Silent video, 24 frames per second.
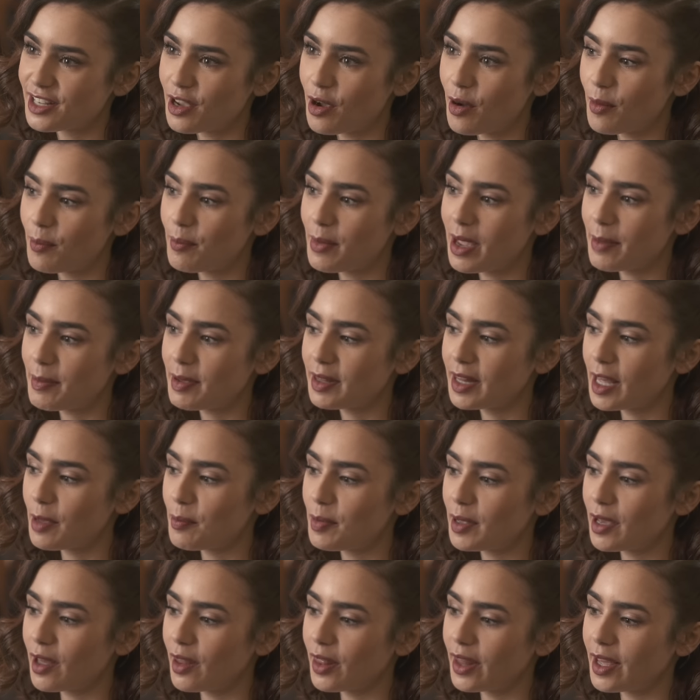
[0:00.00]
So maybe
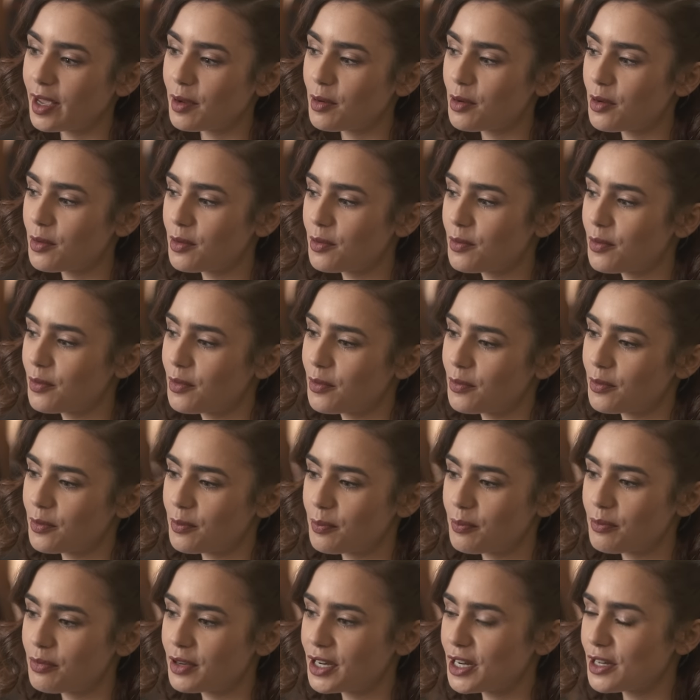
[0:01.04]
like be on like
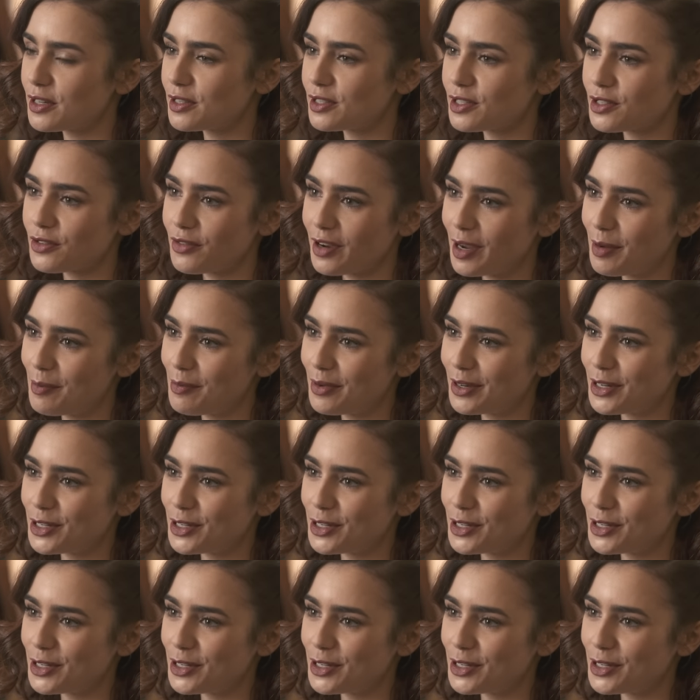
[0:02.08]
Britain's Great